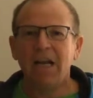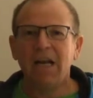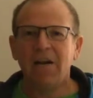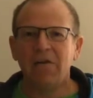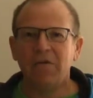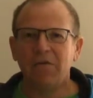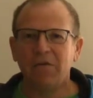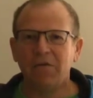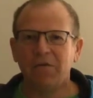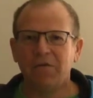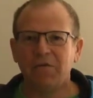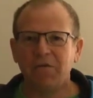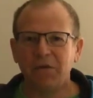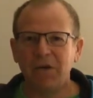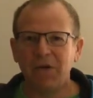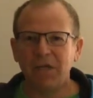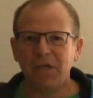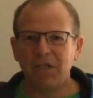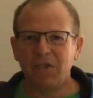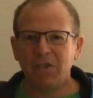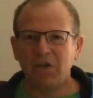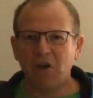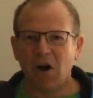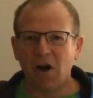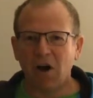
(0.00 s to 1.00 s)
Here with your free
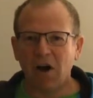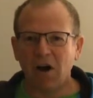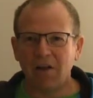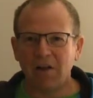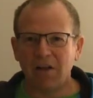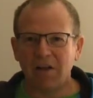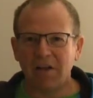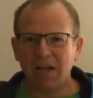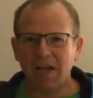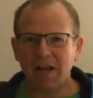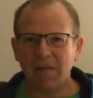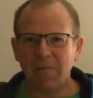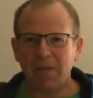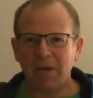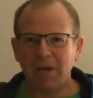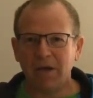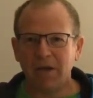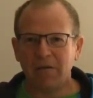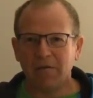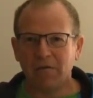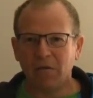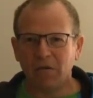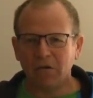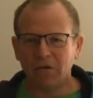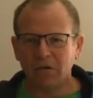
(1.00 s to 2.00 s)
dog of the day pick.
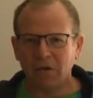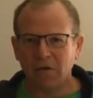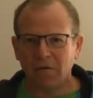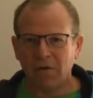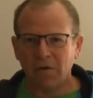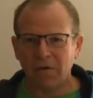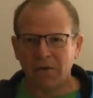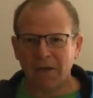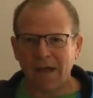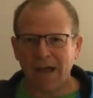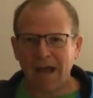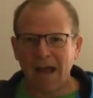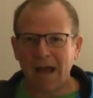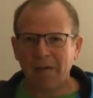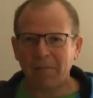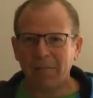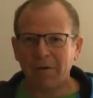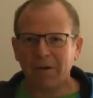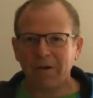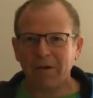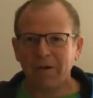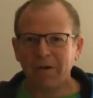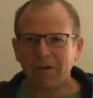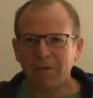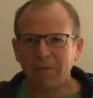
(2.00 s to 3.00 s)
Of course, over on the app,
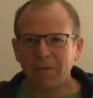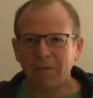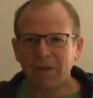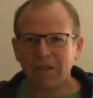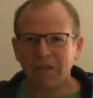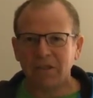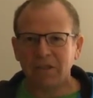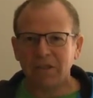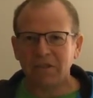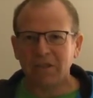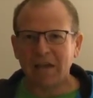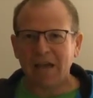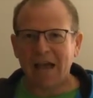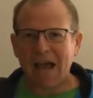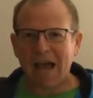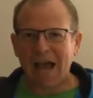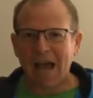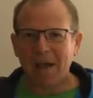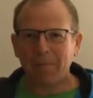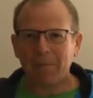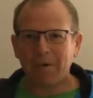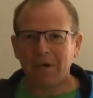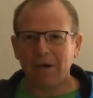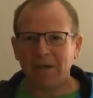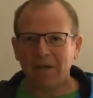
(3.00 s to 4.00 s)
going to do Mitch's
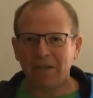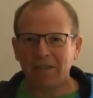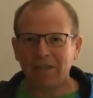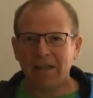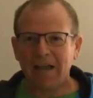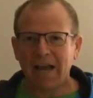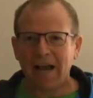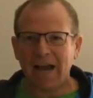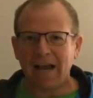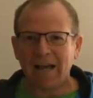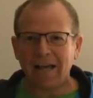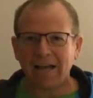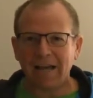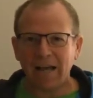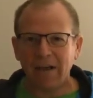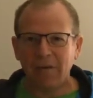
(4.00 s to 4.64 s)
app attack,